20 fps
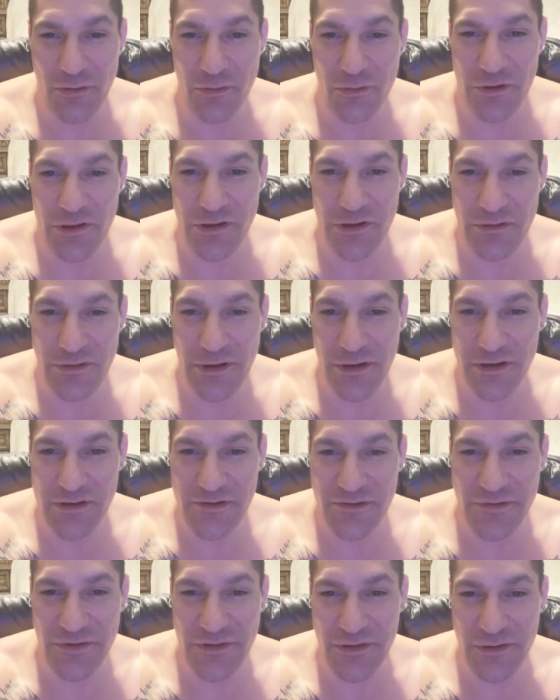what you guys
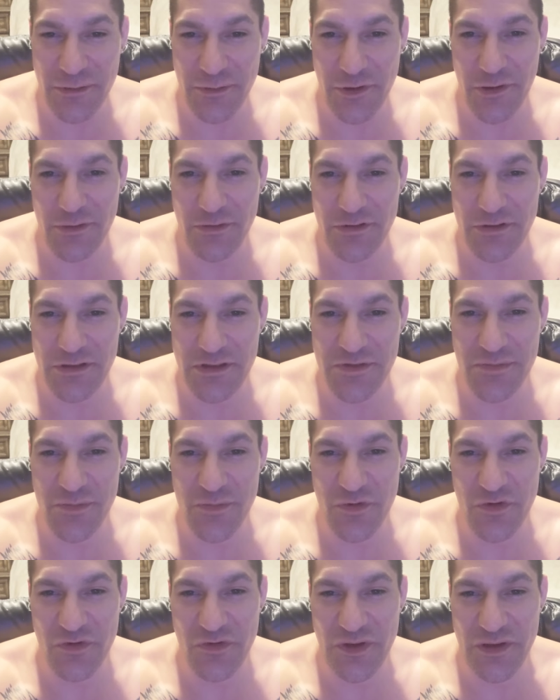feel about this
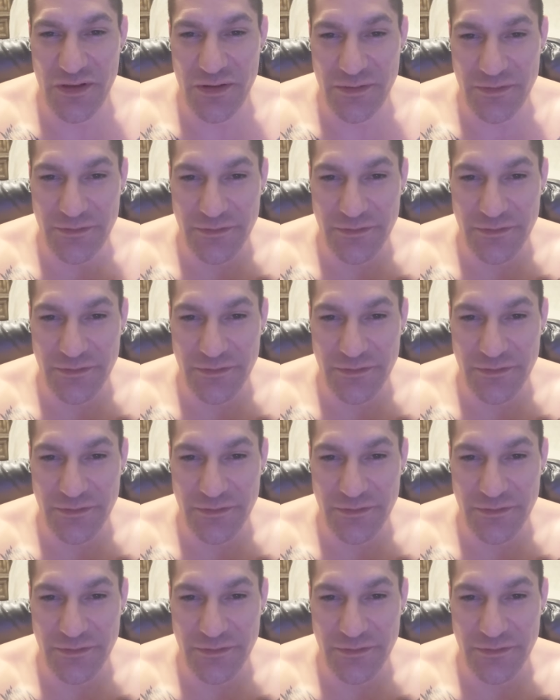movie.